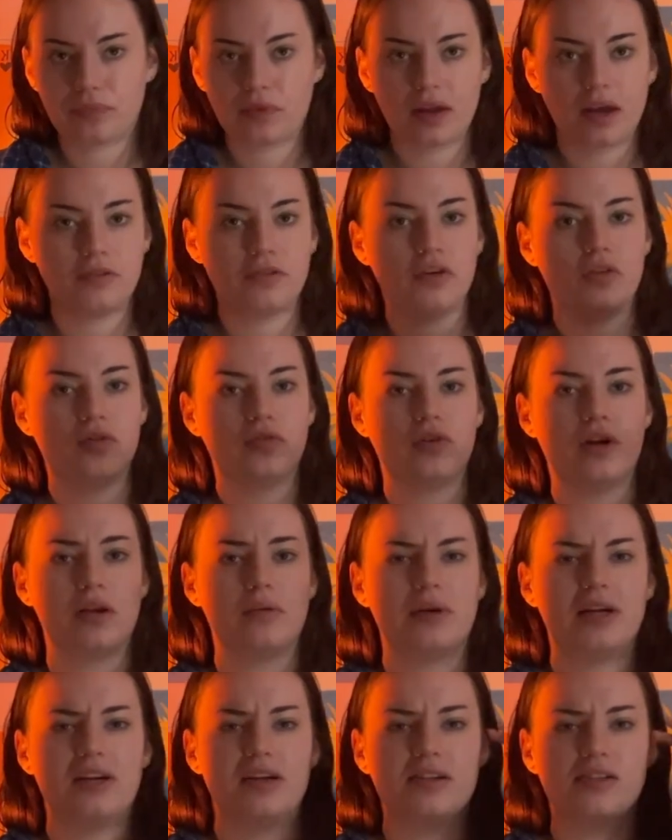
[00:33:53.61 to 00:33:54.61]
if you follow
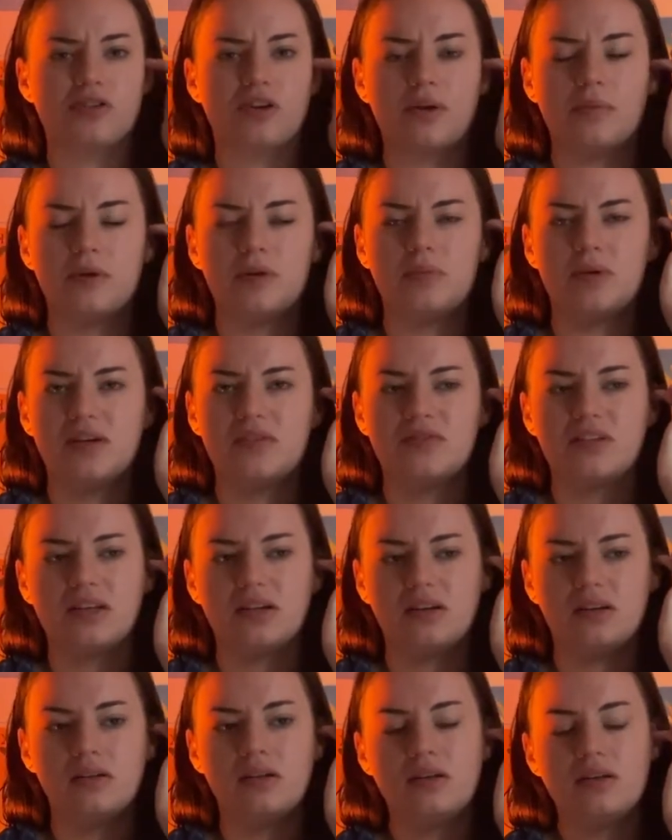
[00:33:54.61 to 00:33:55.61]
me on Instagram you might have seen
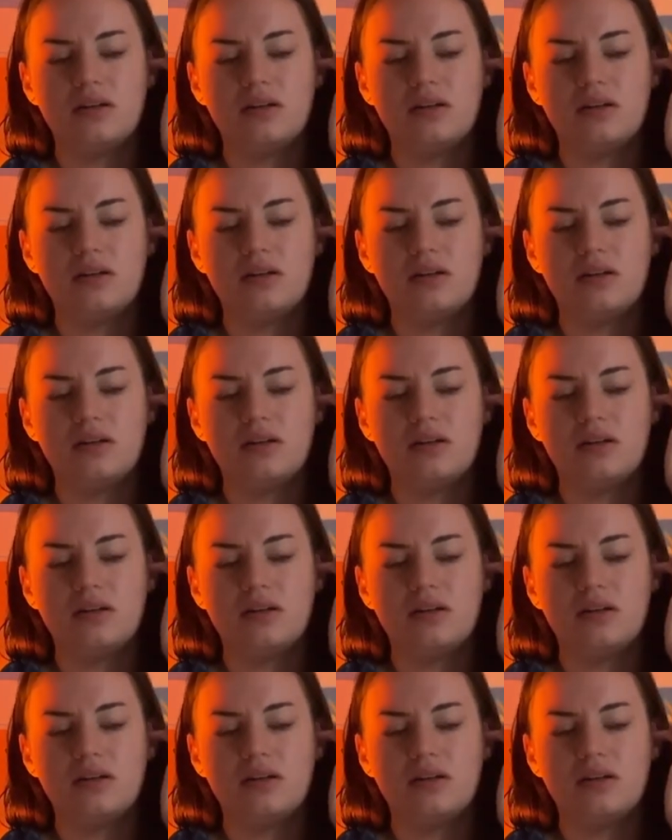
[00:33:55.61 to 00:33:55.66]
it,